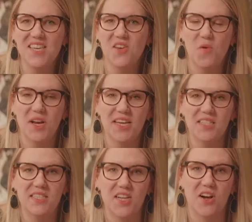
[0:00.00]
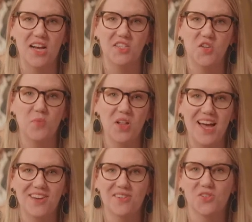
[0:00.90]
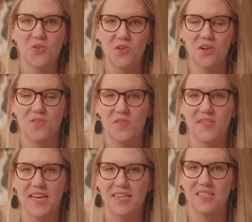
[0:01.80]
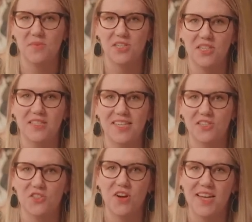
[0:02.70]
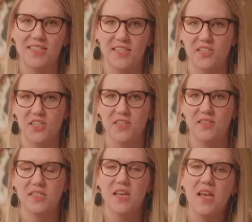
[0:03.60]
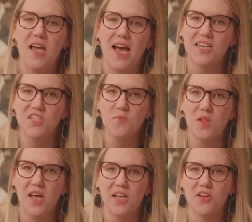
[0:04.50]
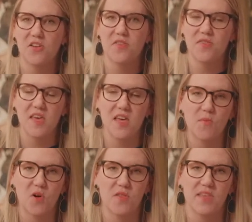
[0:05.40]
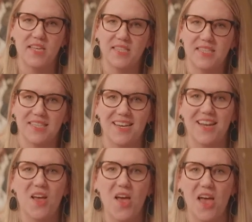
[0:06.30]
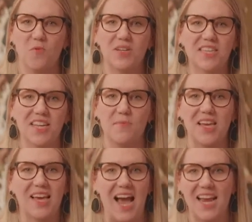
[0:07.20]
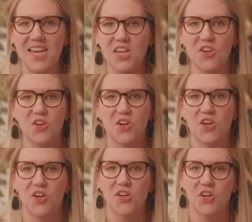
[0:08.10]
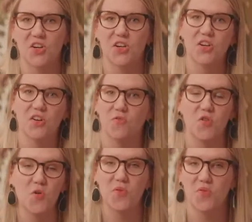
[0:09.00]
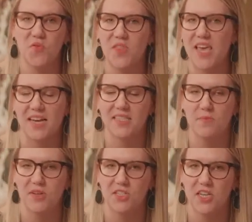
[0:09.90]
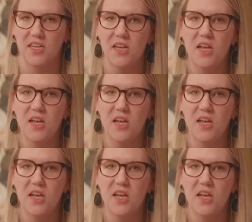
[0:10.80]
you'll want to consider as you plan your tour through these exhibitions is transitions. As you plan your theme or thesis and what's going to be guiding your group through the exhibition,